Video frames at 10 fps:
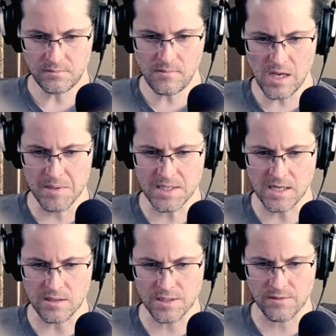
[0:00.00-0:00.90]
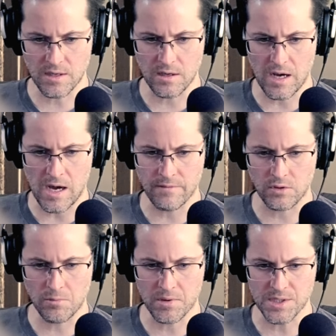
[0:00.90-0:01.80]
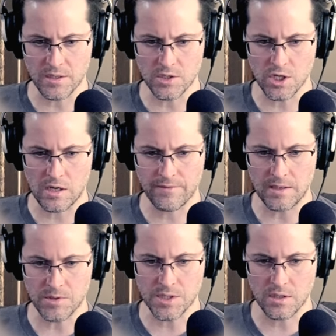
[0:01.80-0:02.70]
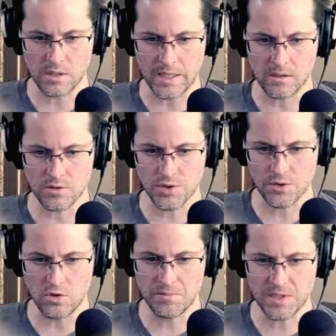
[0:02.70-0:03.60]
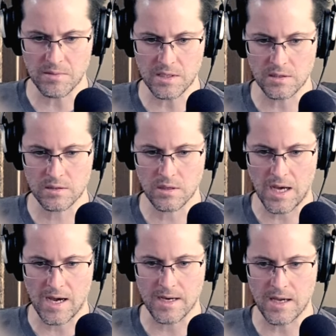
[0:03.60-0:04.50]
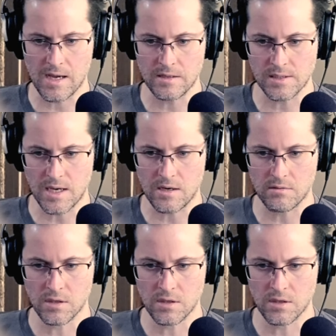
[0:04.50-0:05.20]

I'm gonna take this envelope percentage off, and I'm just gonna like scoop some of this high ends out.